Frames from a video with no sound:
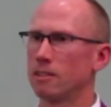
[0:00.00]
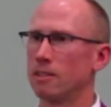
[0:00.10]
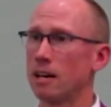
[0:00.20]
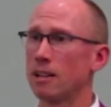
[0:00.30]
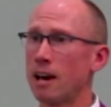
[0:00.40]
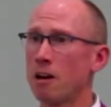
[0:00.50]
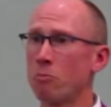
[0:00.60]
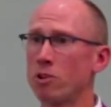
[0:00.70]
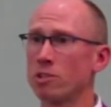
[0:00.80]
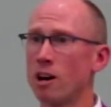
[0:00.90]
That
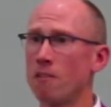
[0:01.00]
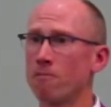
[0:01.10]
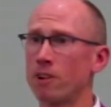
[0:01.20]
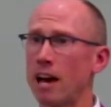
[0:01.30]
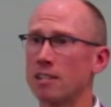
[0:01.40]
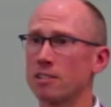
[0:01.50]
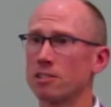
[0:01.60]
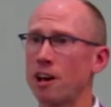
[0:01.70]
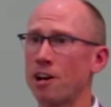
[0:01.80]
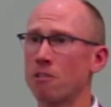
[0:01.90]
lamb was offered as a
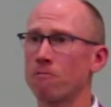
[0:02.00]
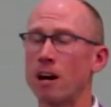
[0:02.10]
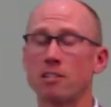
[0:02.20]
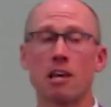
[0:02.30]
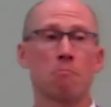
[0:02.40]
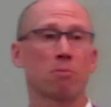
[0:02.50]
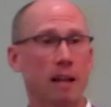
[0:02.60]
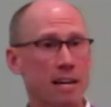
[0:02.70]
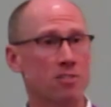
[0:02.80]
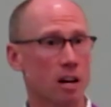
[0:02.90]
sacrifice in
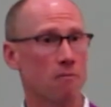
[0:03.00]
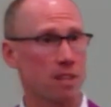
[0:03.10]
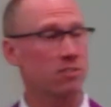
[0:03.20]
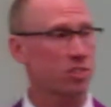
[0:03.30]
place of the